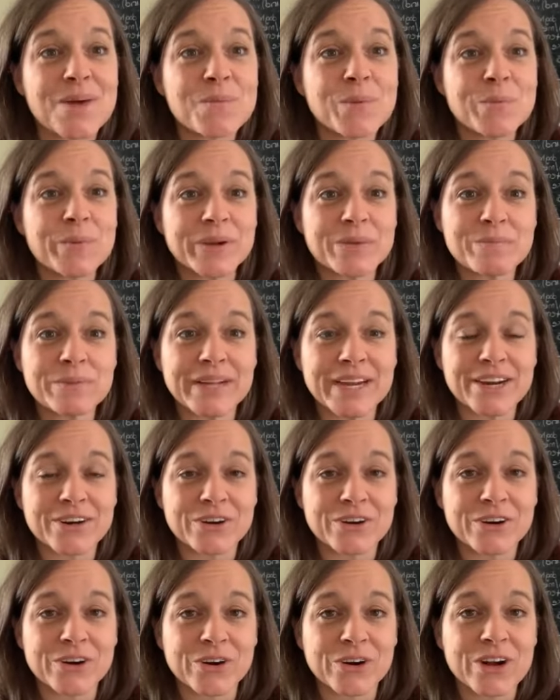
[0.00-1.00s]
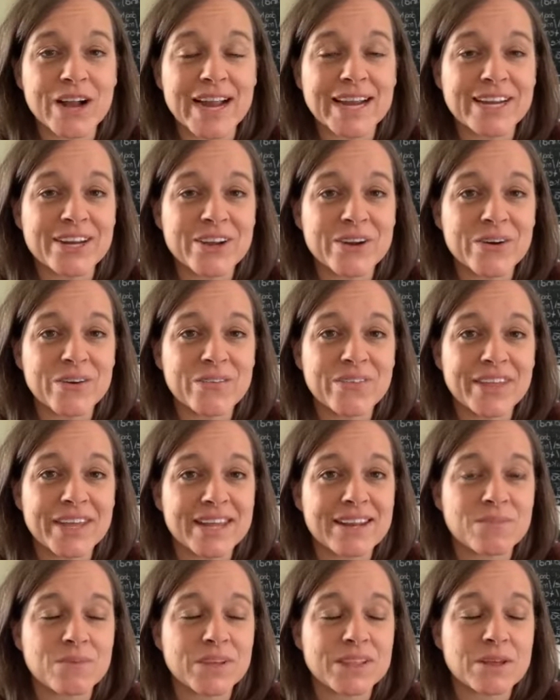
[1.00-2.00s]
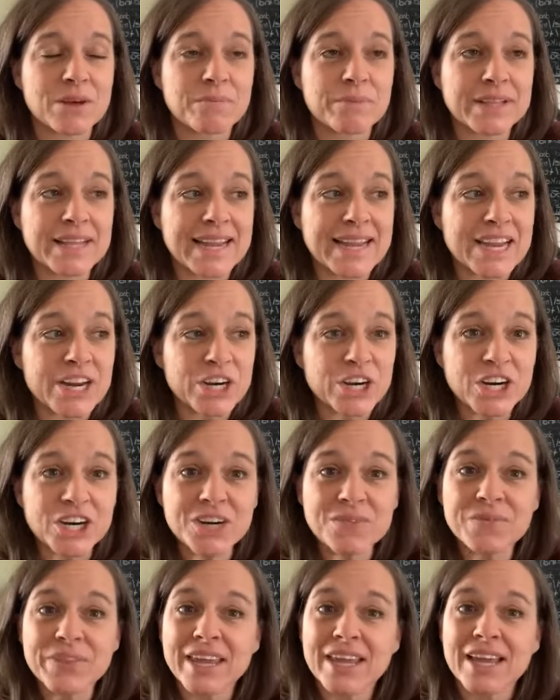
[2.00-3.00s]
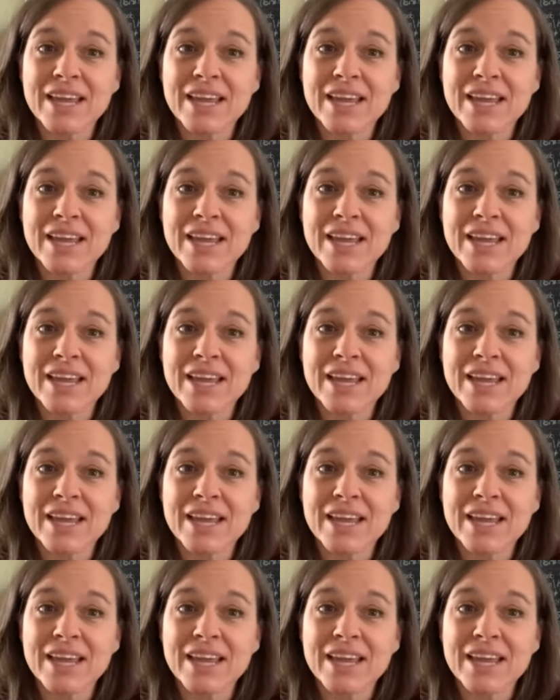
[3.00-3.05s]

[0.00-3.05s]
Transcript: I'm a big planner girl. I know that with a planner,